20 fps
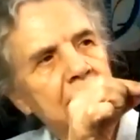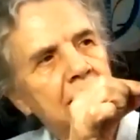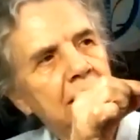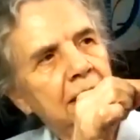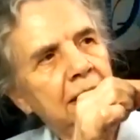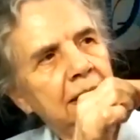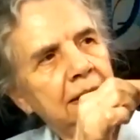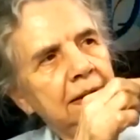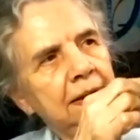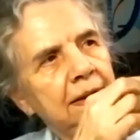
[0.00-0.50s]

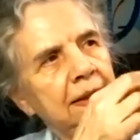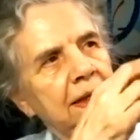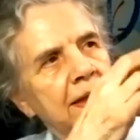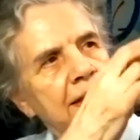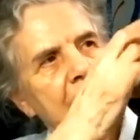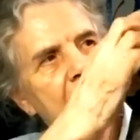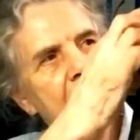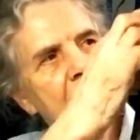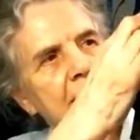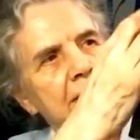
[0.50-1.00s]
and the
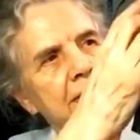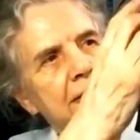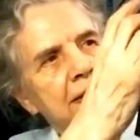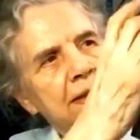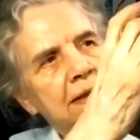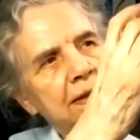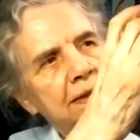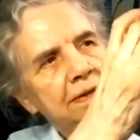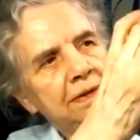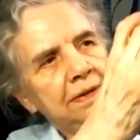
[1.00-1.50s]

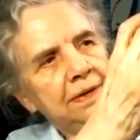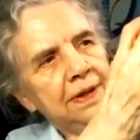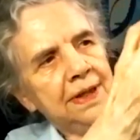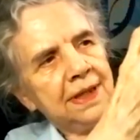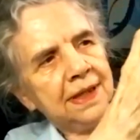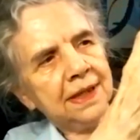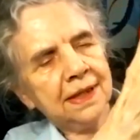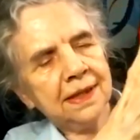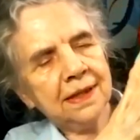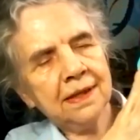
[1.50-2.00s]
diagonal
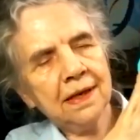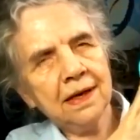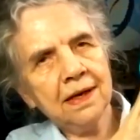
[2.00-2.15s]
is,